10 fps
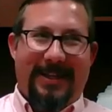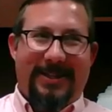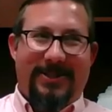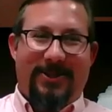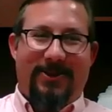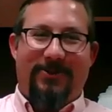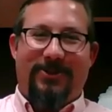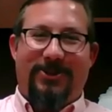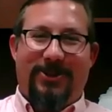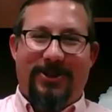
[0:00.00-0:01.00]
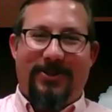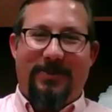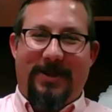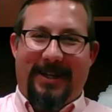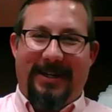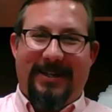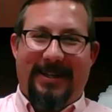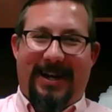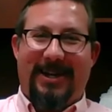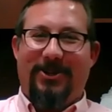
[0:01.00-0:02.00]
So it was just me.
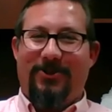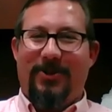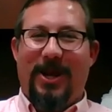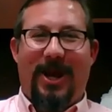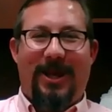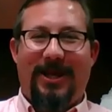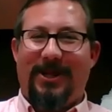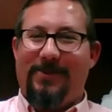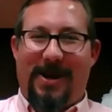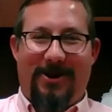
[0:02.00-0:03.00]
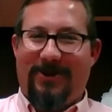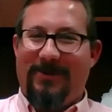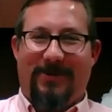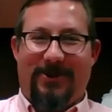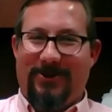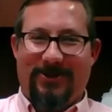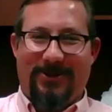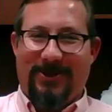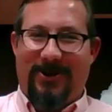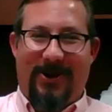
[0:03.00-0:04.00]
I knew nothing about computers
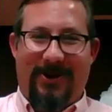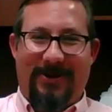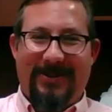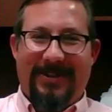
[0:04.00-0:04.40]
at all.